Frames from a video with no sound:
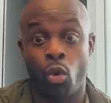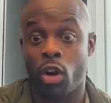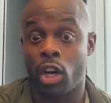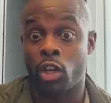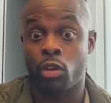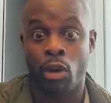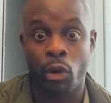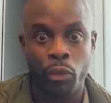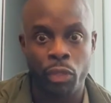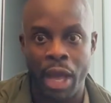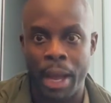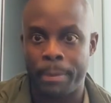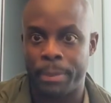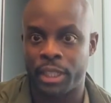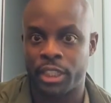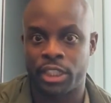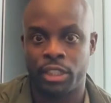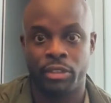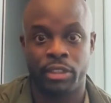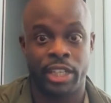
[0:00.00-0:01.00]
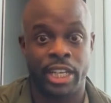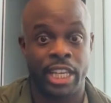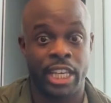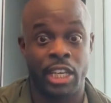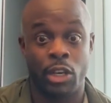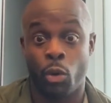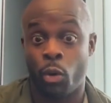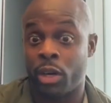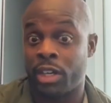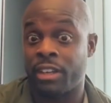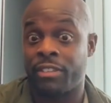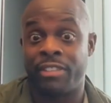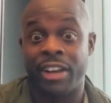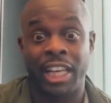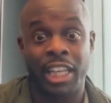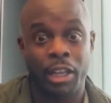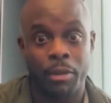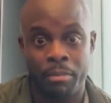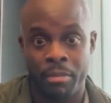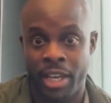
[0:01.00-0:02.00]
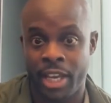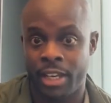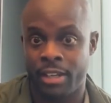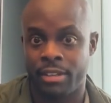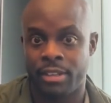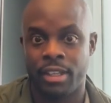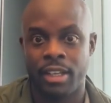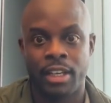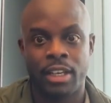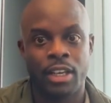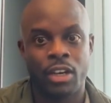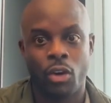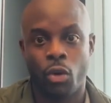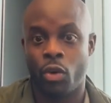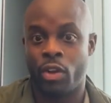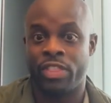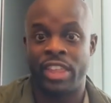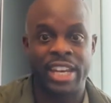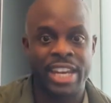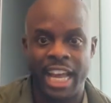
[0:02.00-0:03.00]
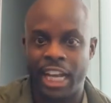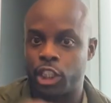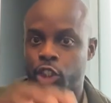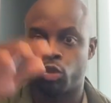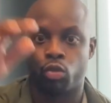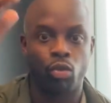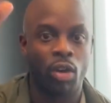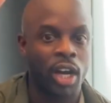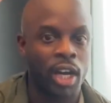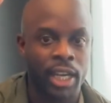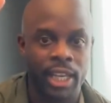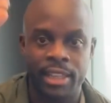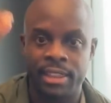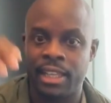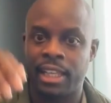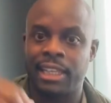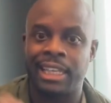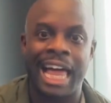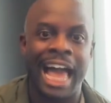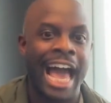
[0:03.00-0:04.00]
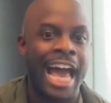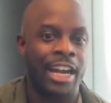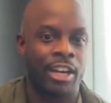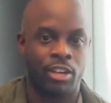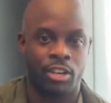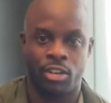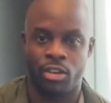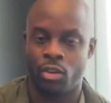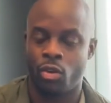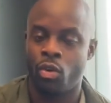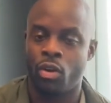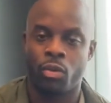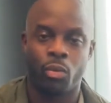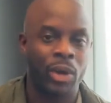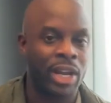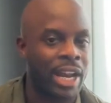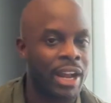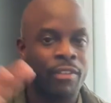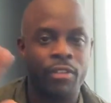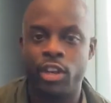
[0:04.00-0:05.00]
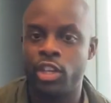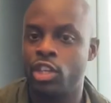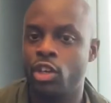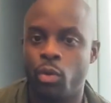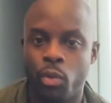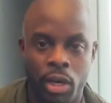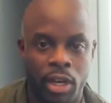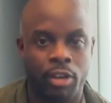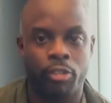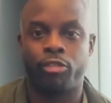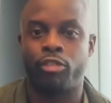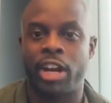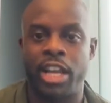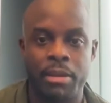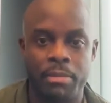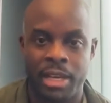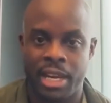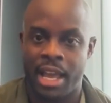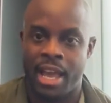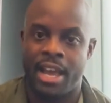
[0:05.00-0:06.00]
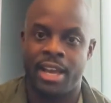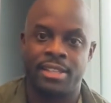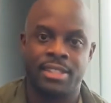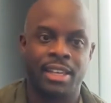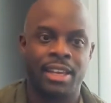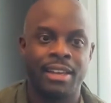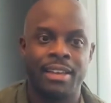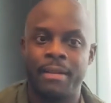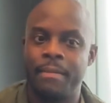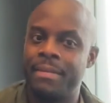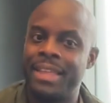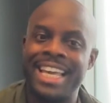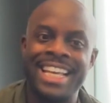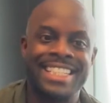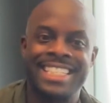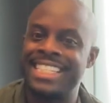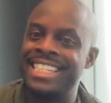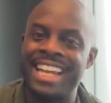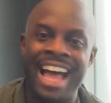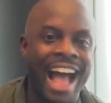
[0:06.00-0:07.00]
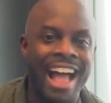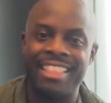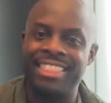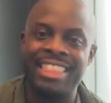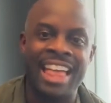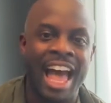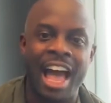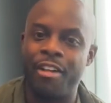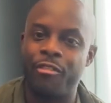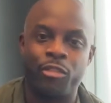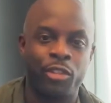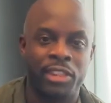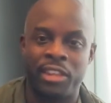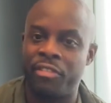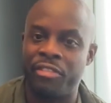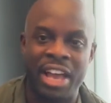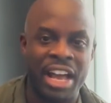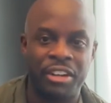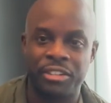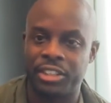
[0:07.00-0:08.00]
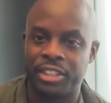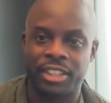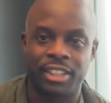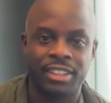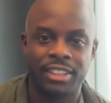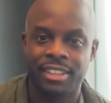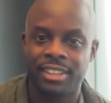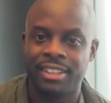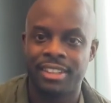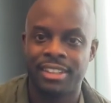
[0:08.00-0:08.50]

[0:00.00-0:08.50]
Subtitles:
or a growth opportunity or development or the next rung in the ladder or whatever you want to frame it as, it's not that for the founder.